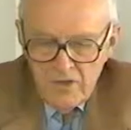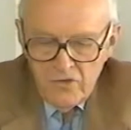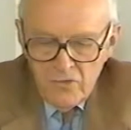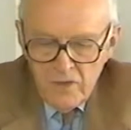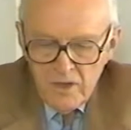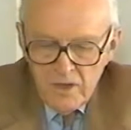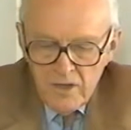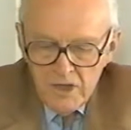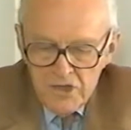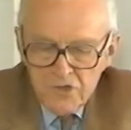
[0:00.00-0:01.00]
So I
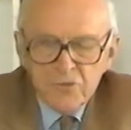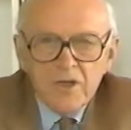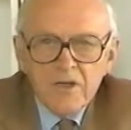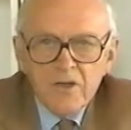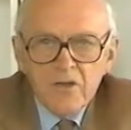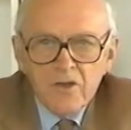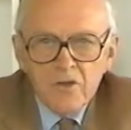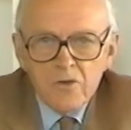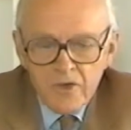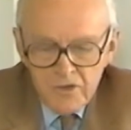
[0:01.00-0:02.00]
concentrated on the
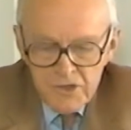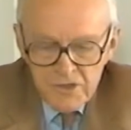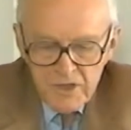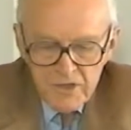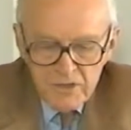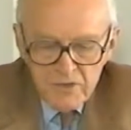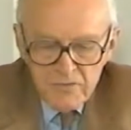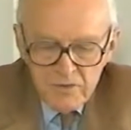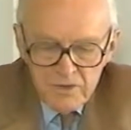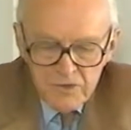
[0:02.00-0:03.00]
organization
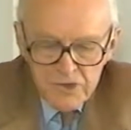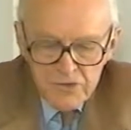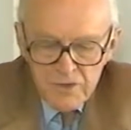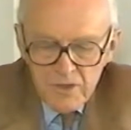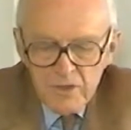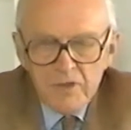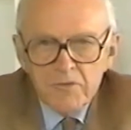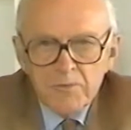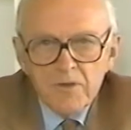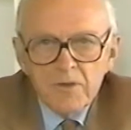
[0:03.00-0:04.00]
of industry and
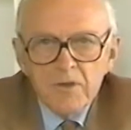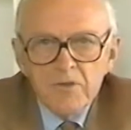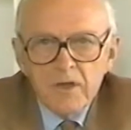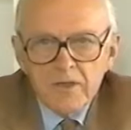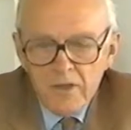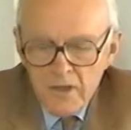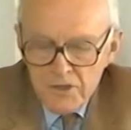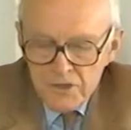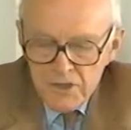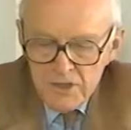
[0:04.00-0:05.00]
government,
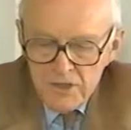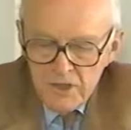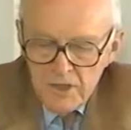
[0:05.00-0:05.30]
technology,